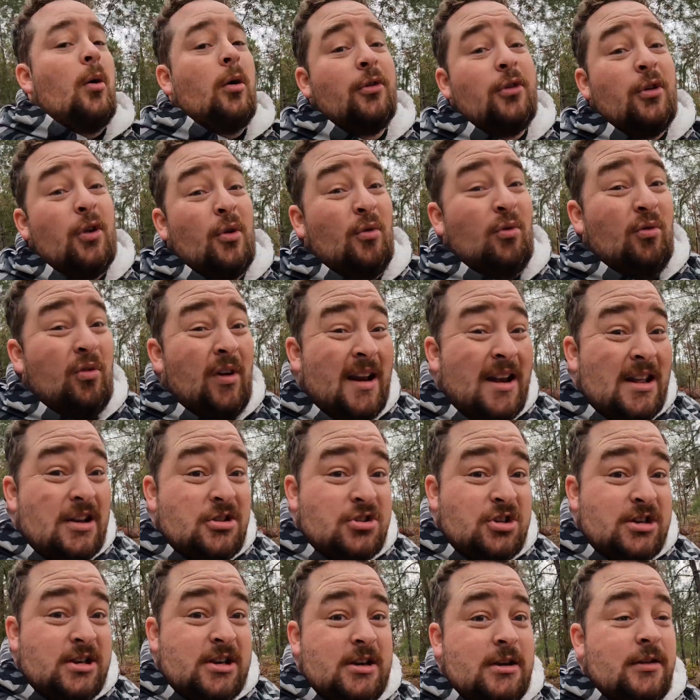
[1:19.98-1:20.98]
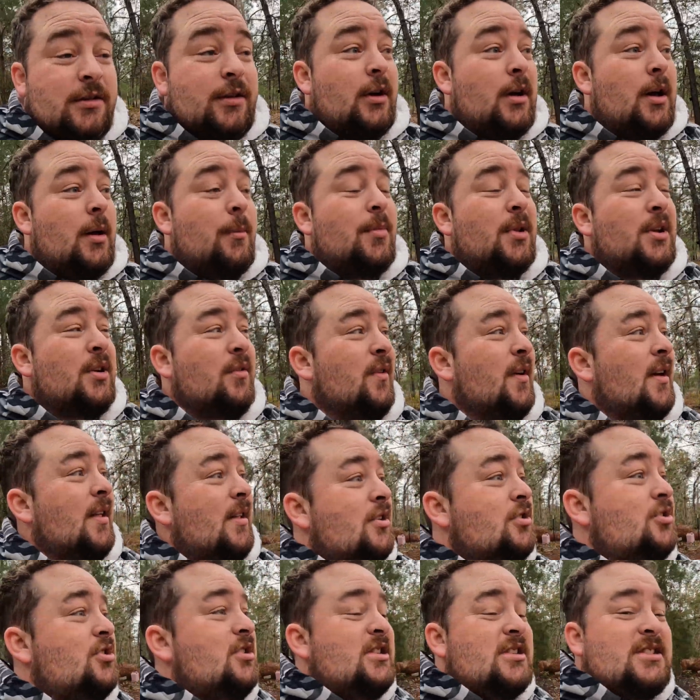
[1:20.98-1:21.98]
Also, Redodo, the company
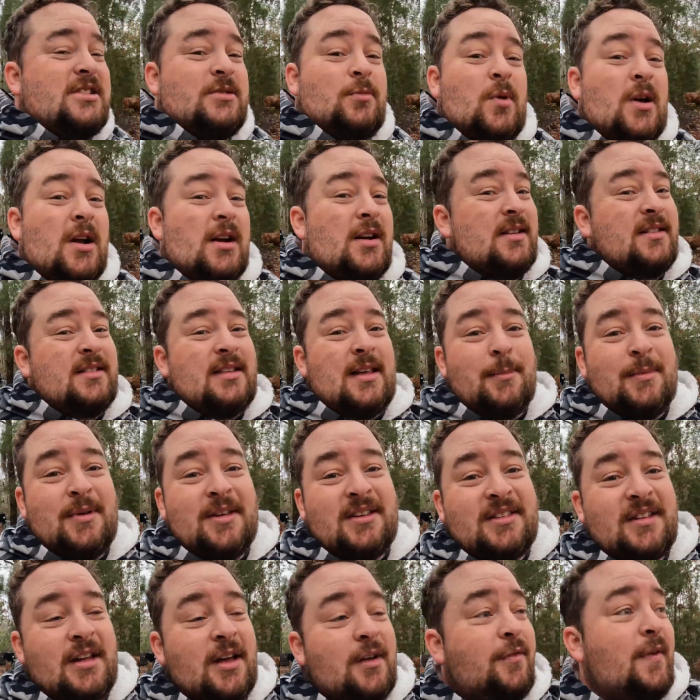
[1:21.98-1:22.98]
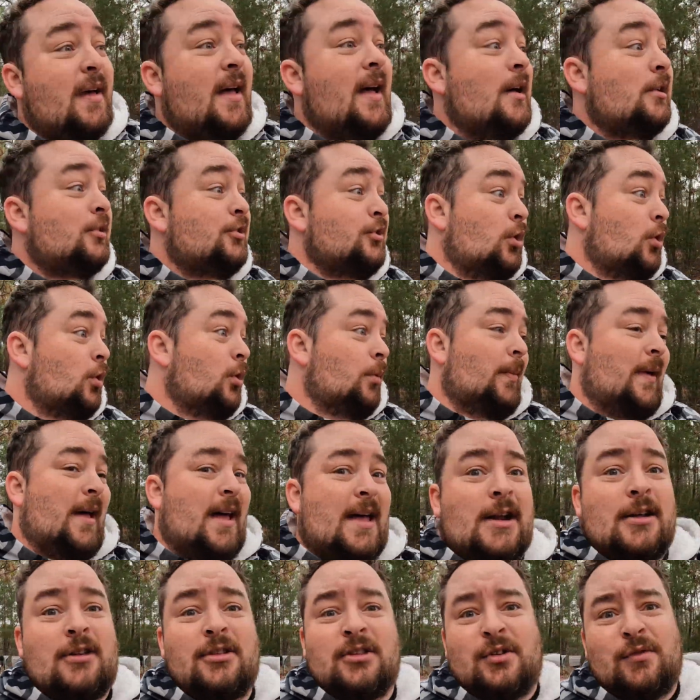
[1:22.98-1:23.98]
Redodo, wanted to send me stuff out, solar
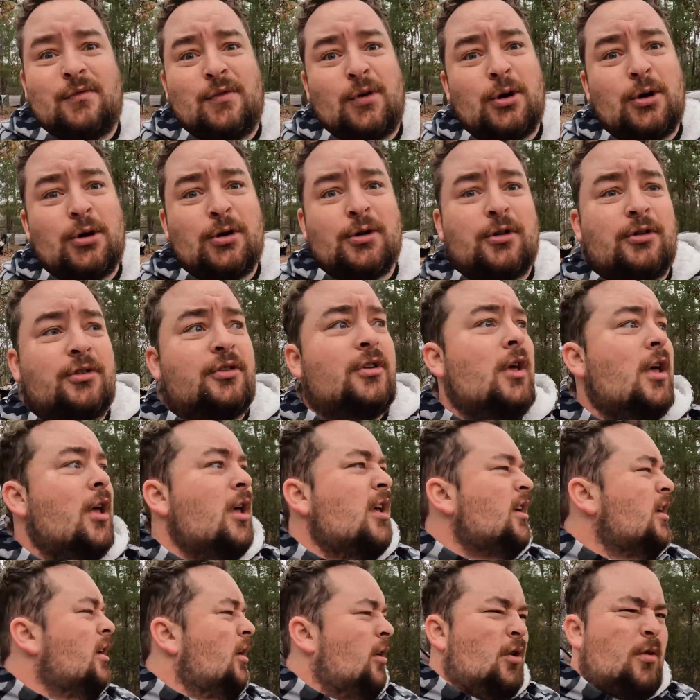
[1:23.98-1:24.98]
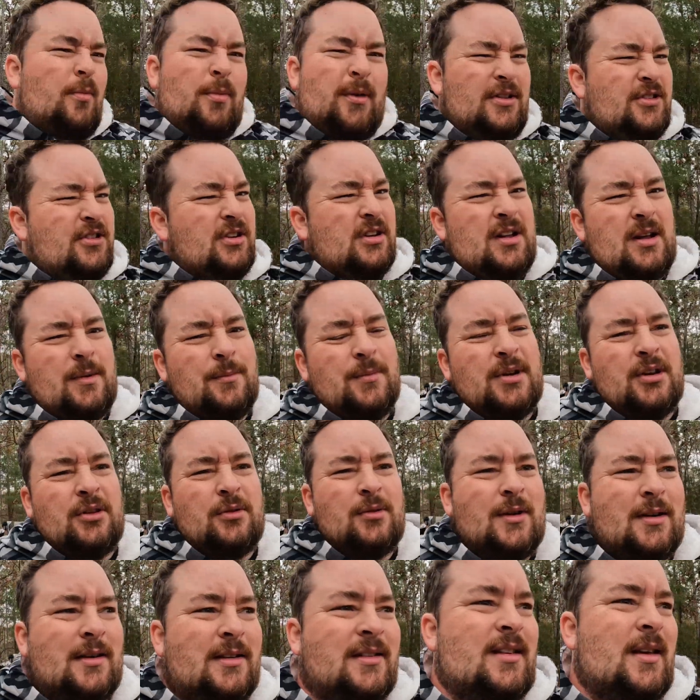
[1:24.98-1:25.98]
panels, inverters. A whole bunch of companies
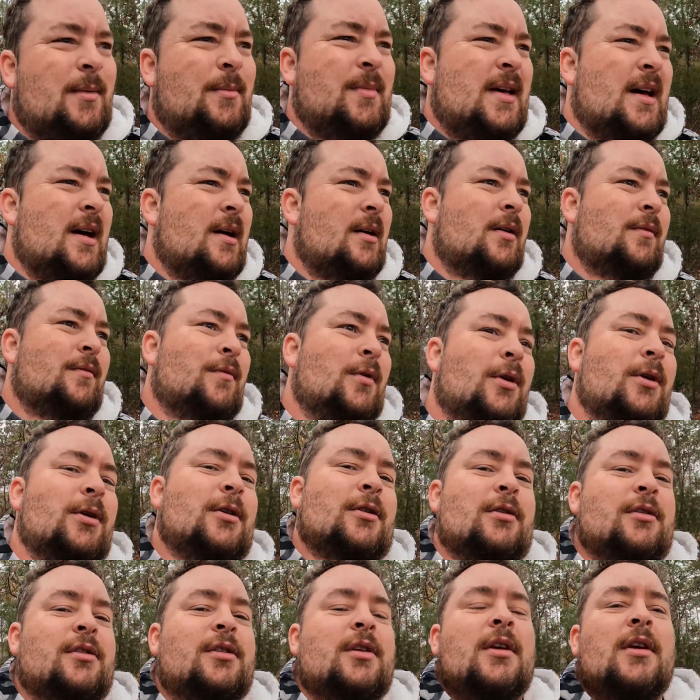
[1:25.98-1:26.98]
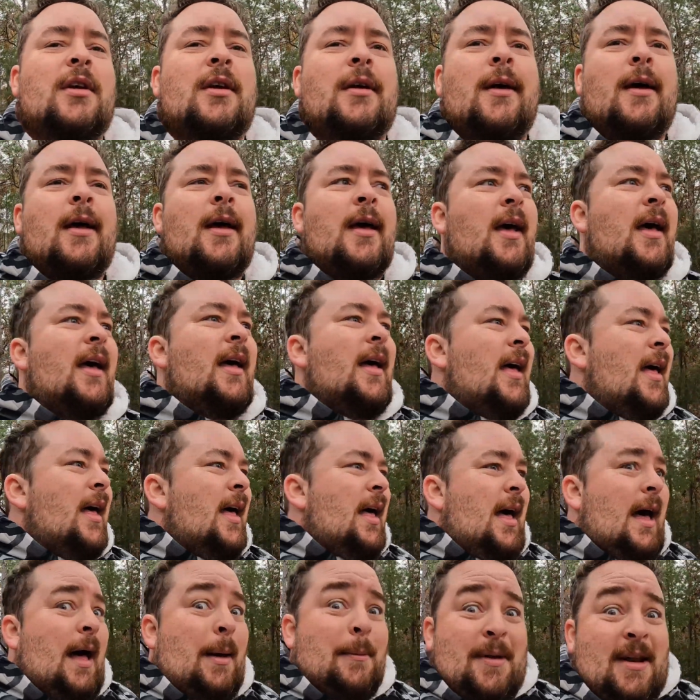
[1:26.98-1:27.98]
wanted to send me out inverters.
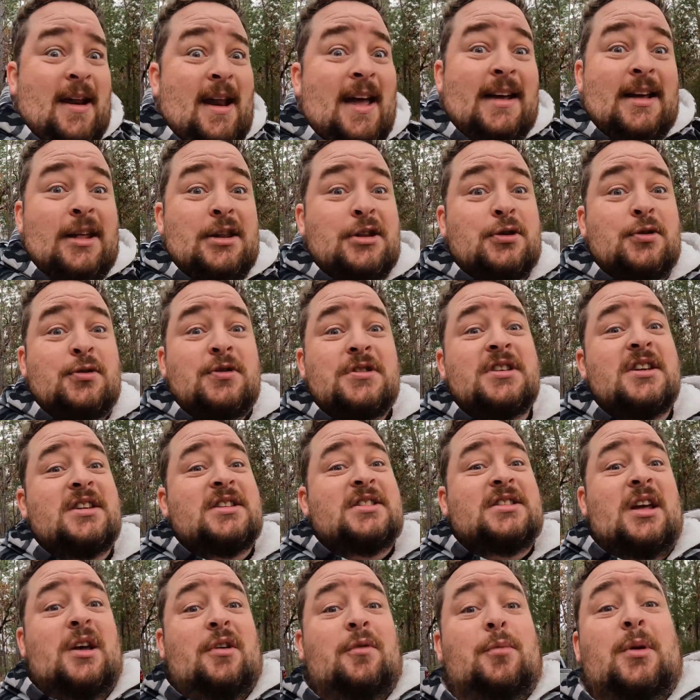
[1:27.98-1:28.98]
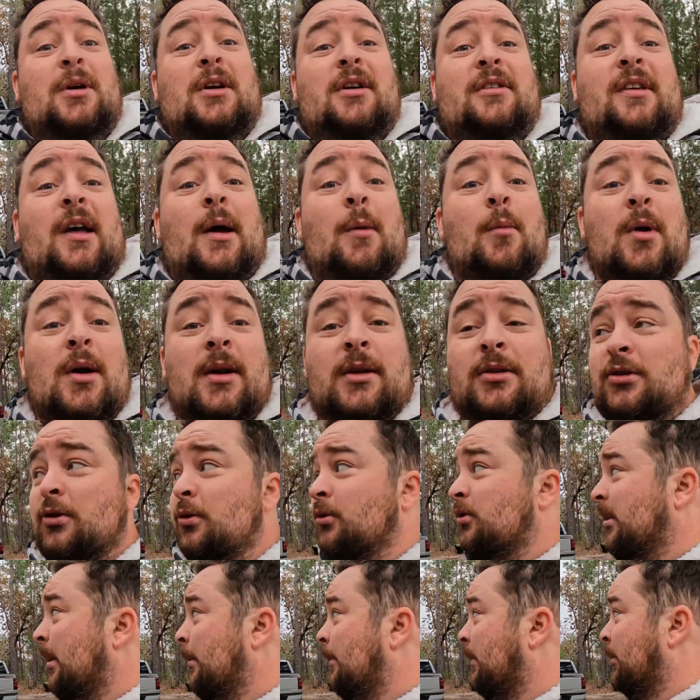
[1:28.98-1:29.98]
I mean, I can use this stuff because I want to
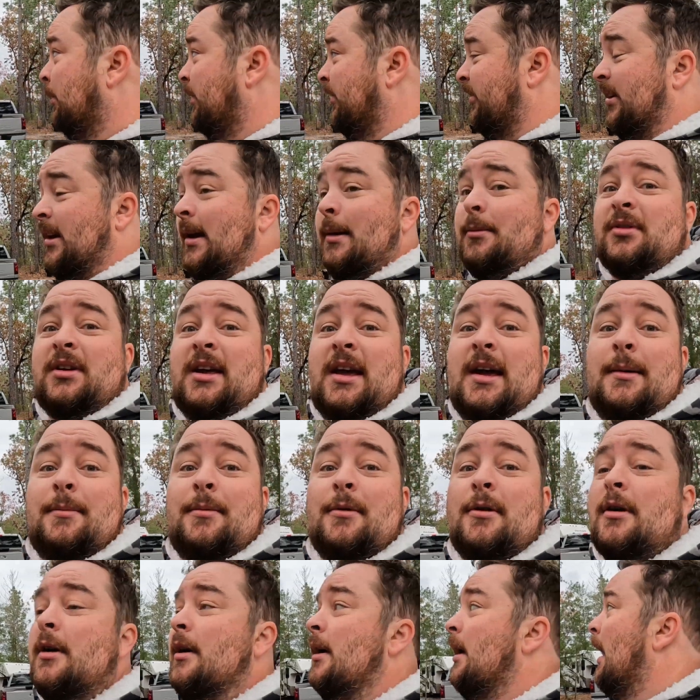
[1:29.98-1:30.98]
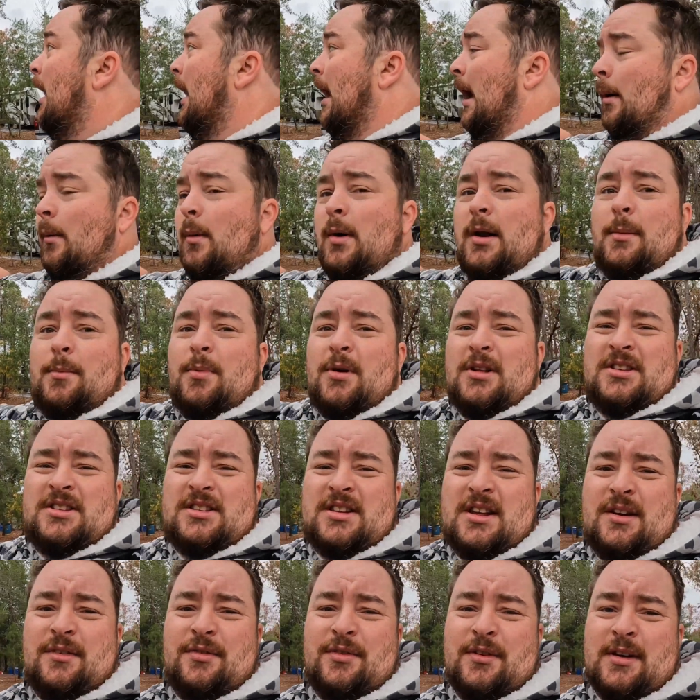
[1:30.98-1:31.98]
do something with Sam's camper. I want to put
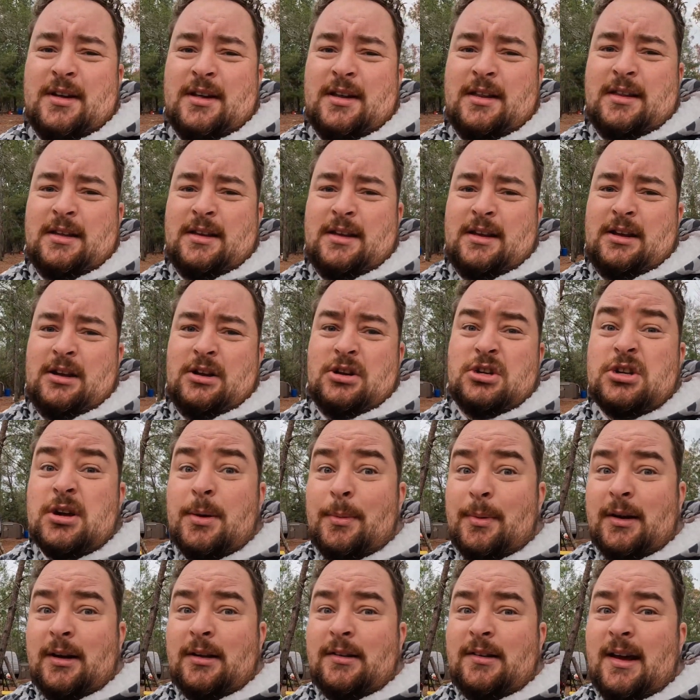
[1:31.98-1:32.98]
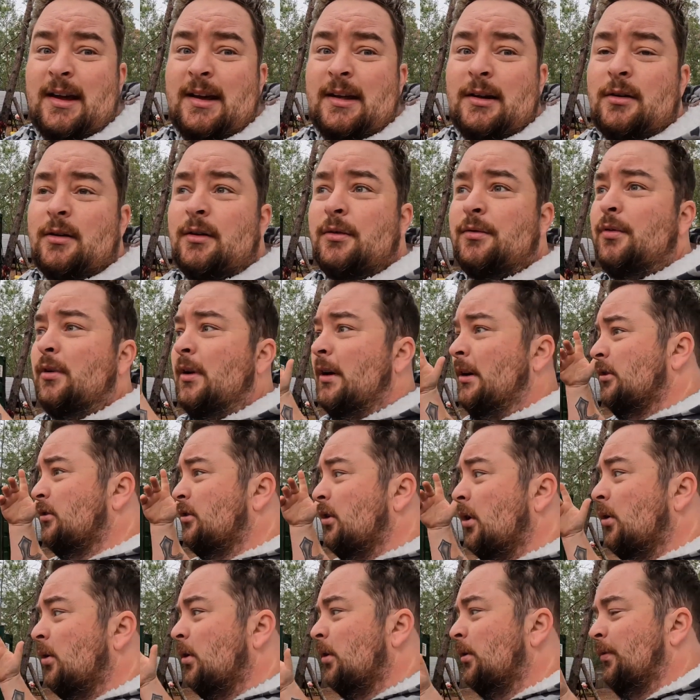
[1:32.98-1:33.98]
stuff in the shipping container for like
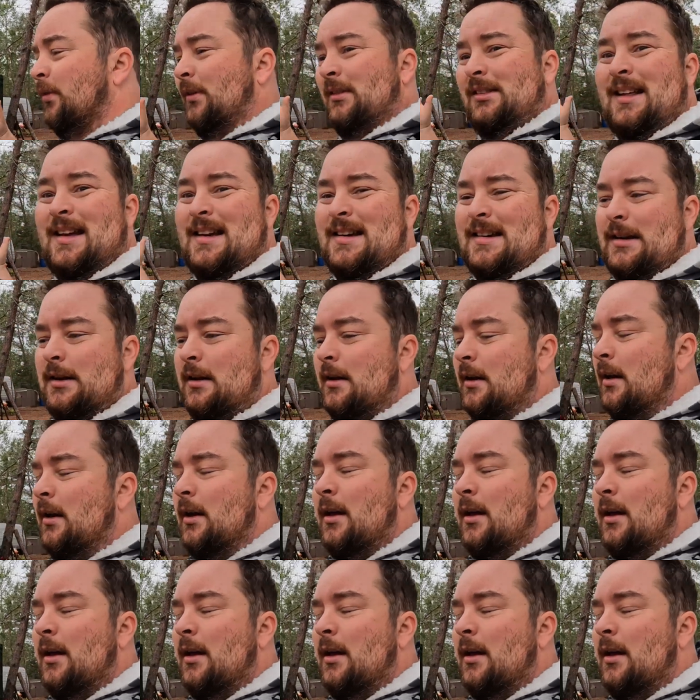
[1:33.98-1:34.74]
solar, for light.